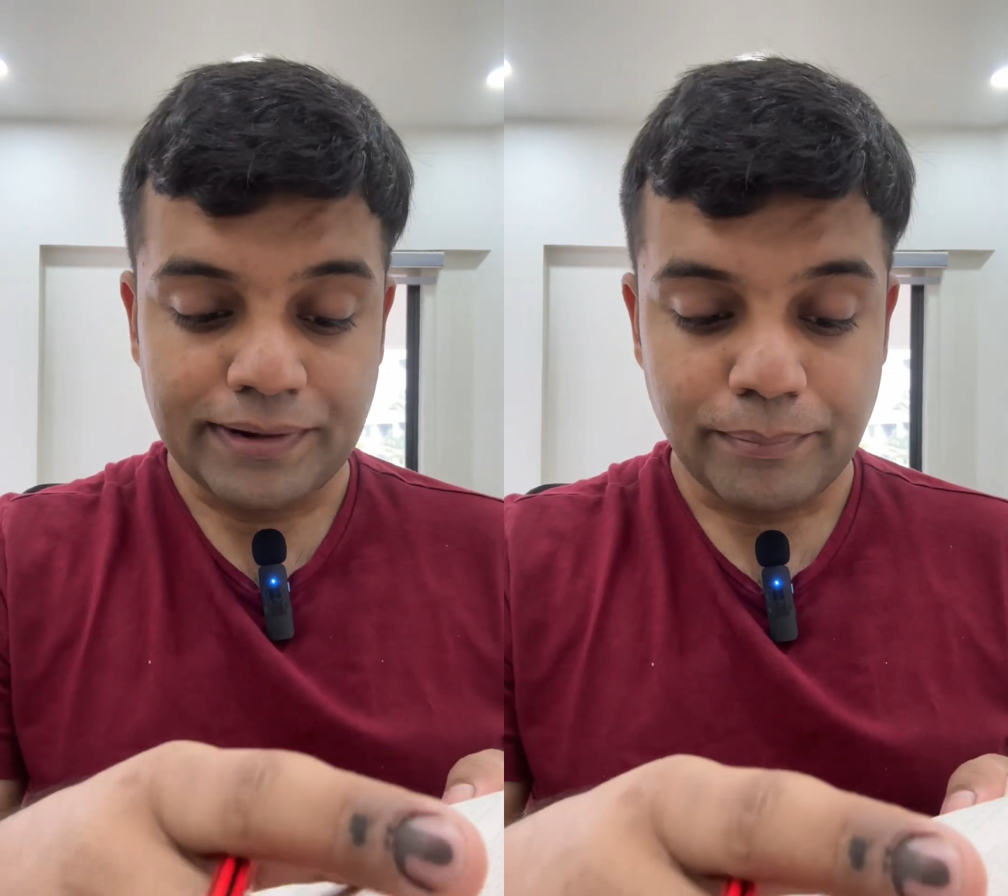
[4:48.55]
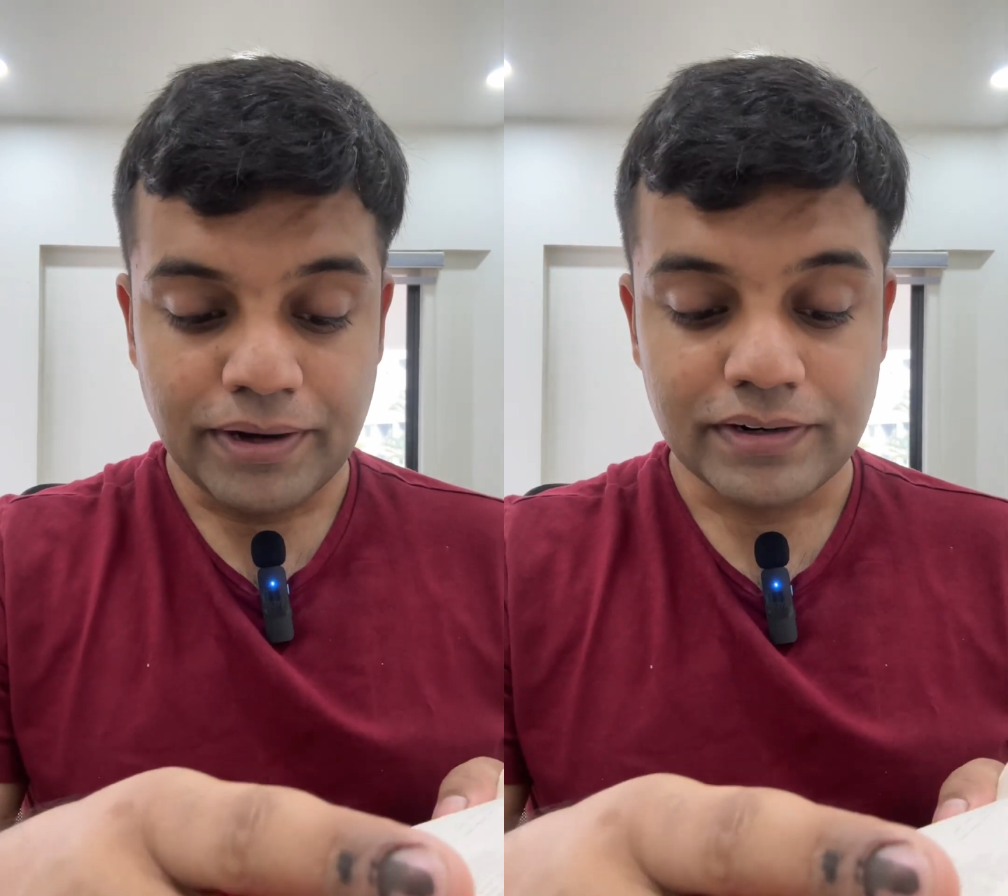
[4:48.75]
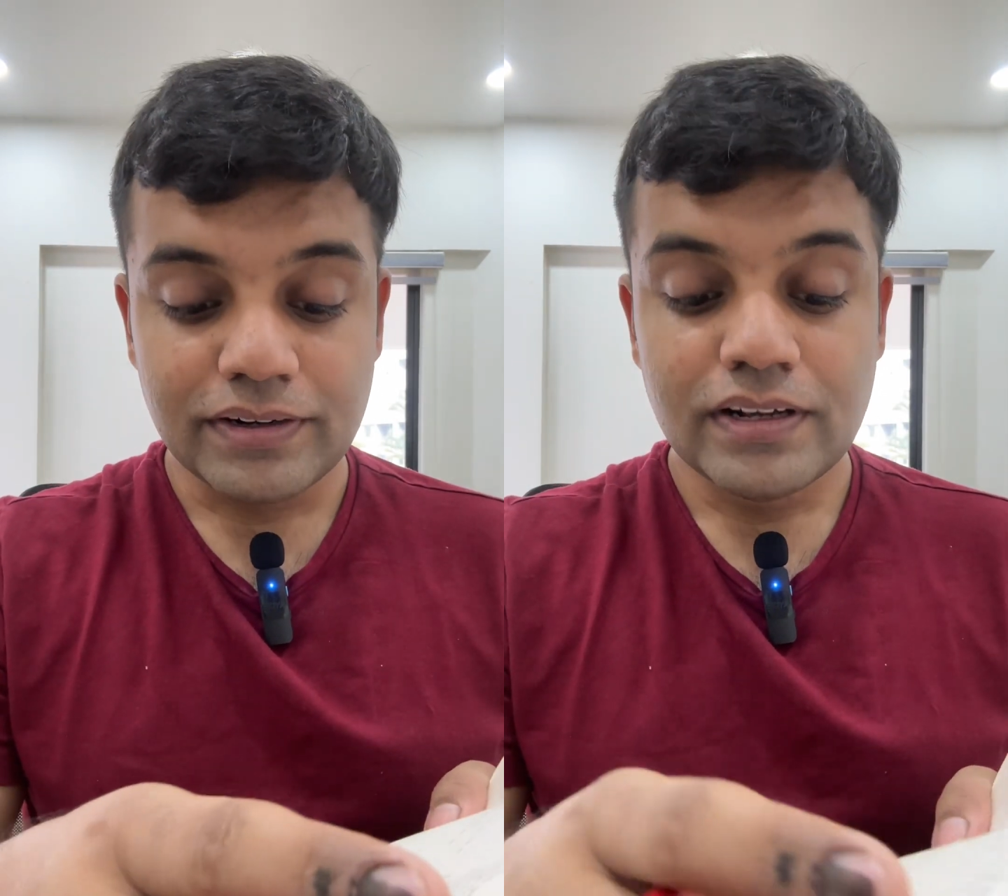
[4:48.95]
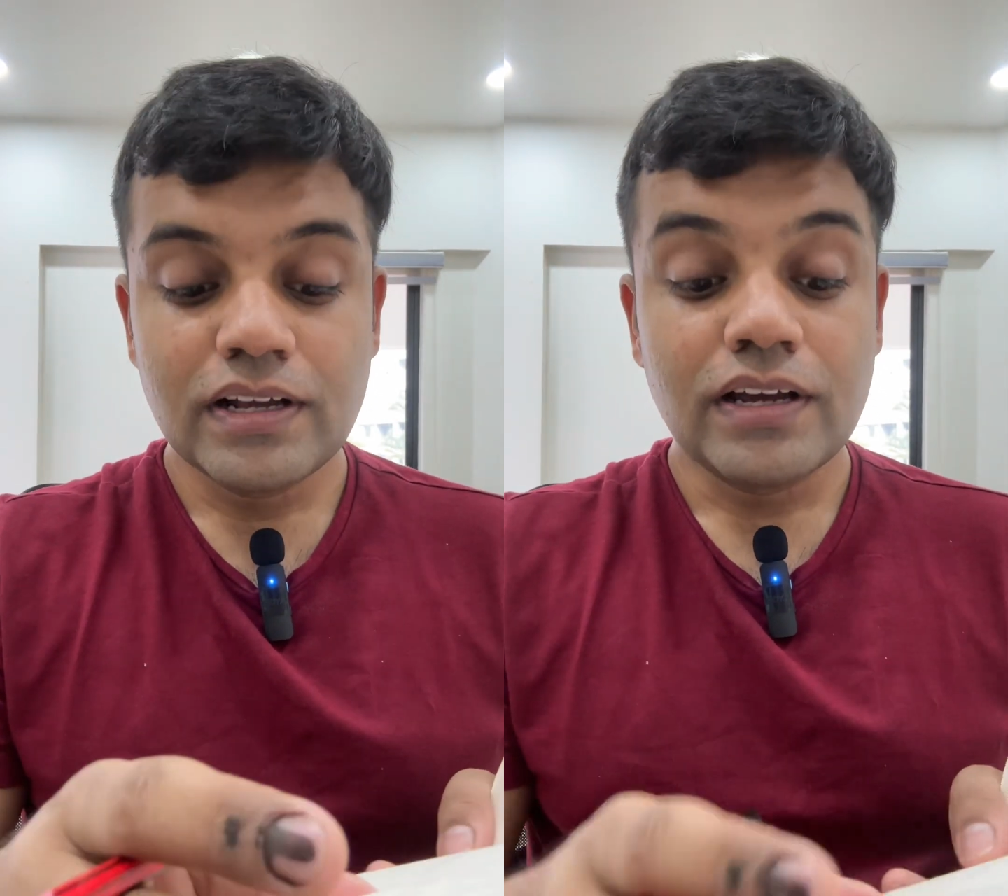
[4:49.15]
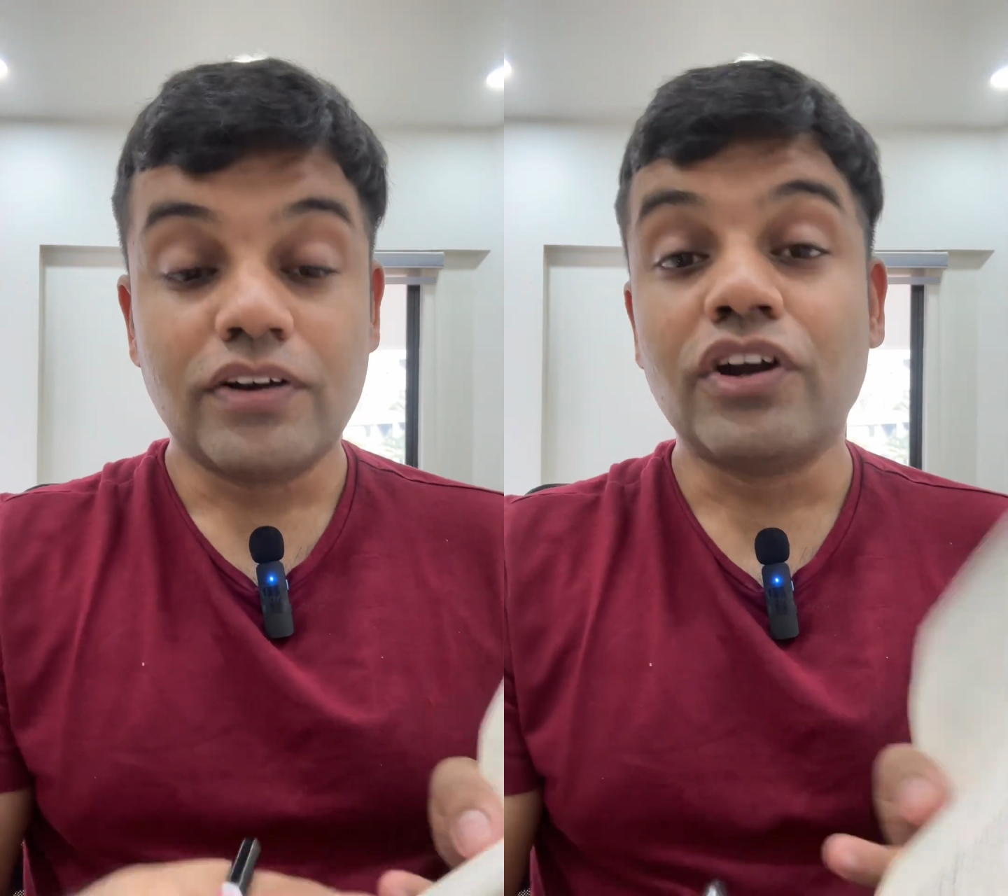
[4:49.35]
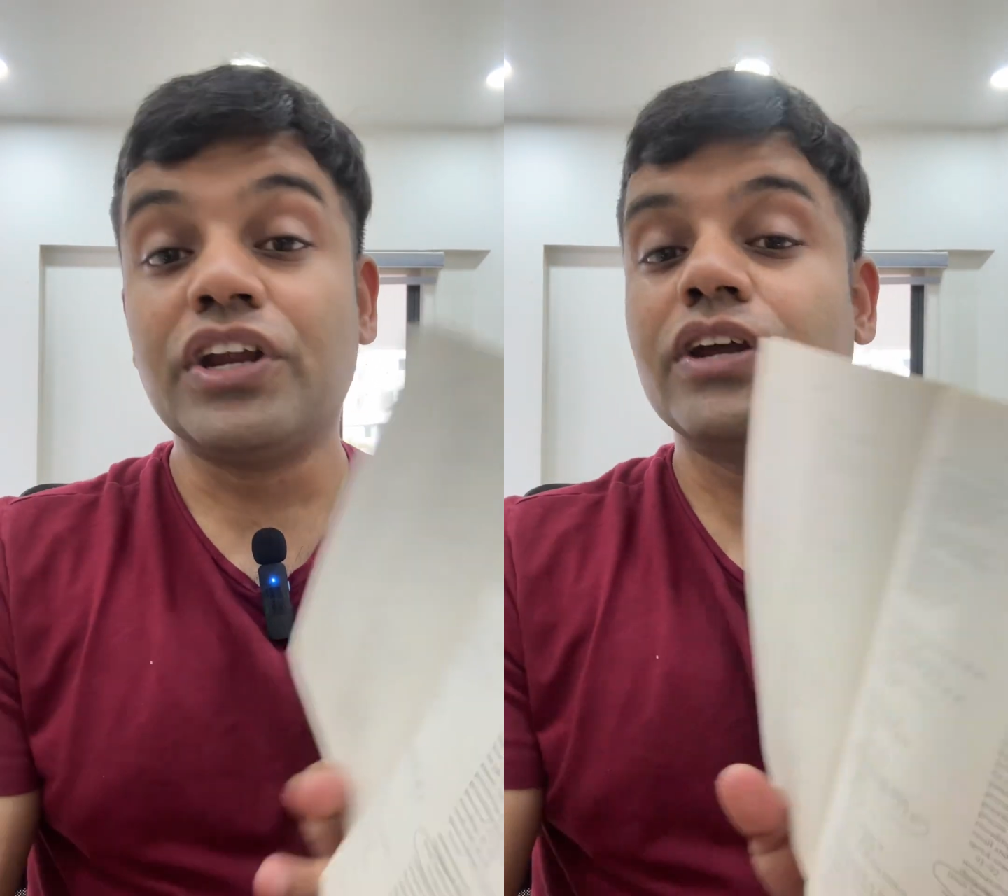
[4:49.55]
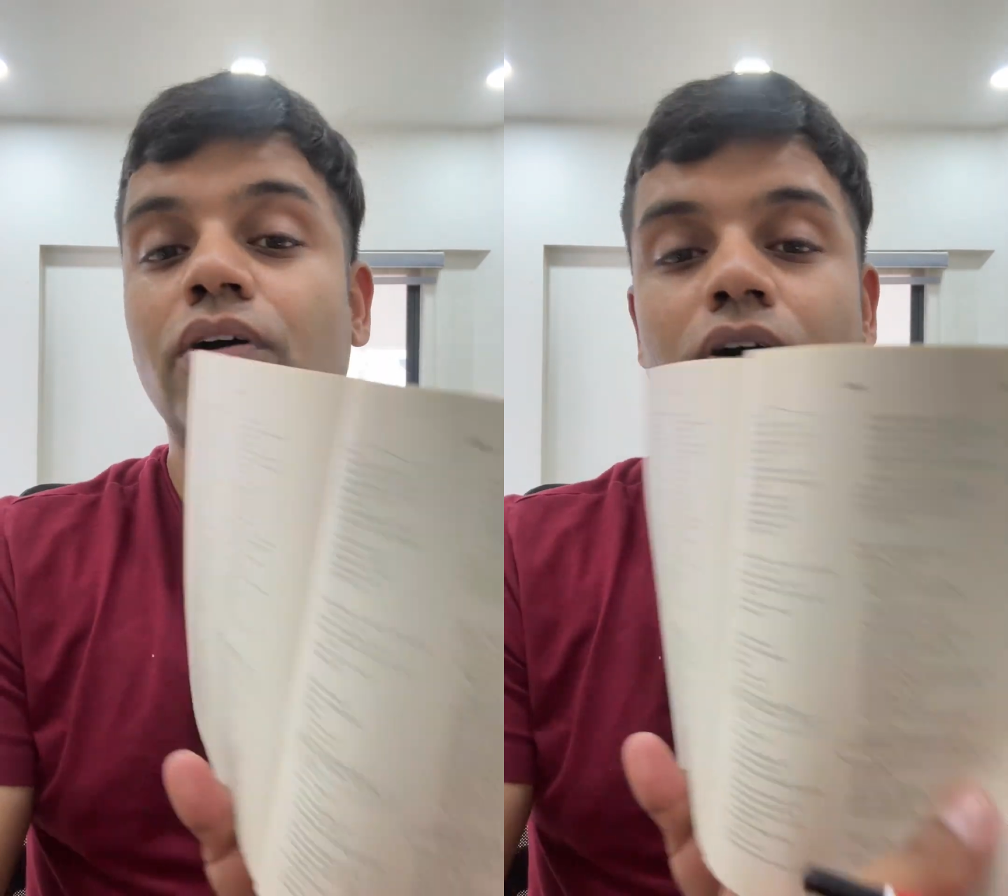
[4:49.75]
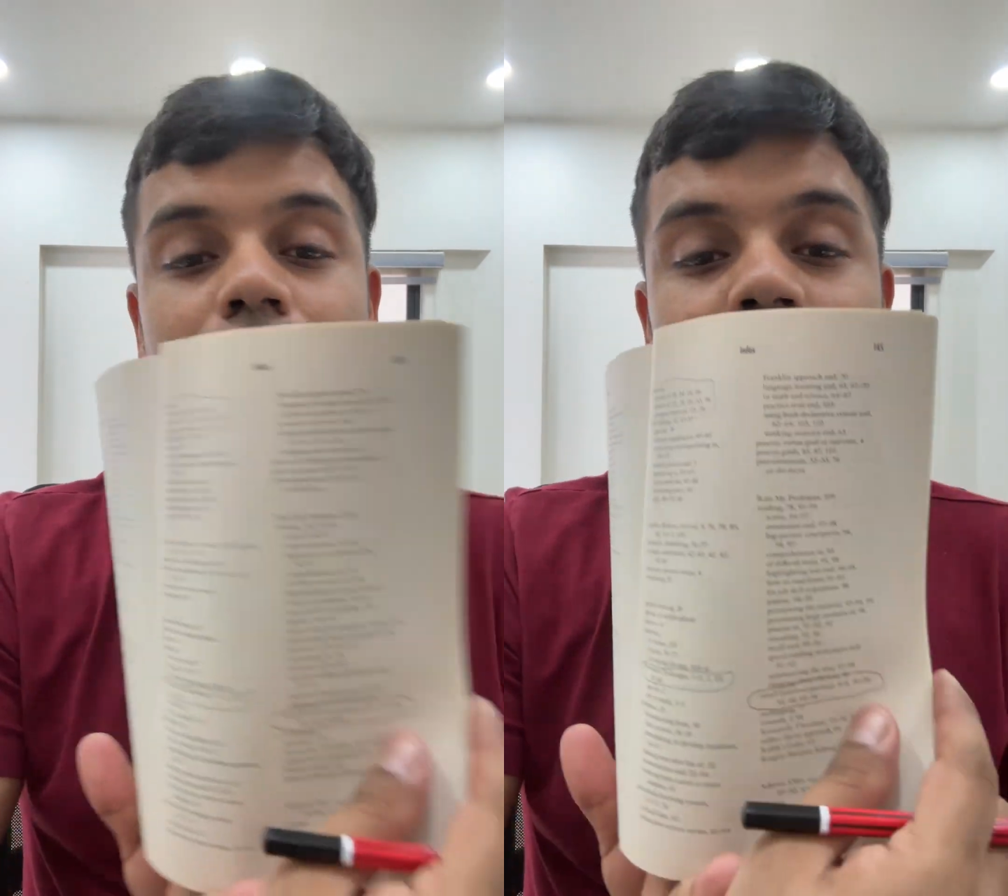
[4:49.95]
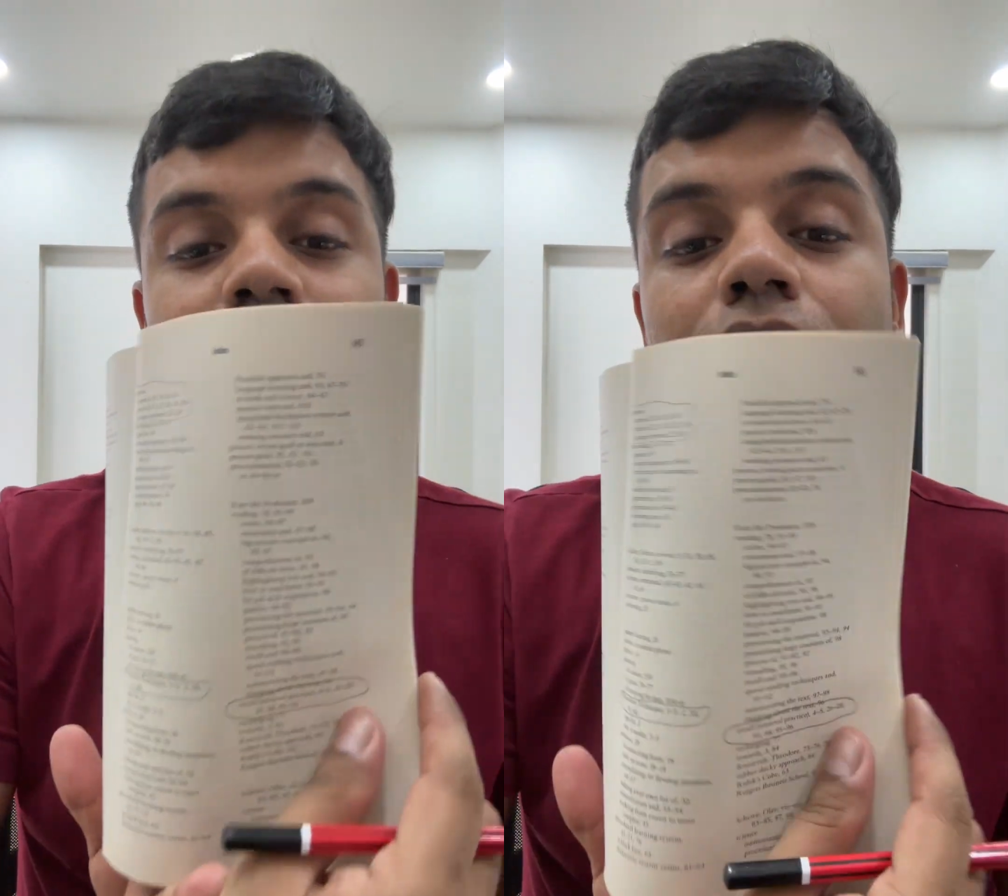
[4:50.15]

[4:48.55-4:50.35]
reminder. Recall.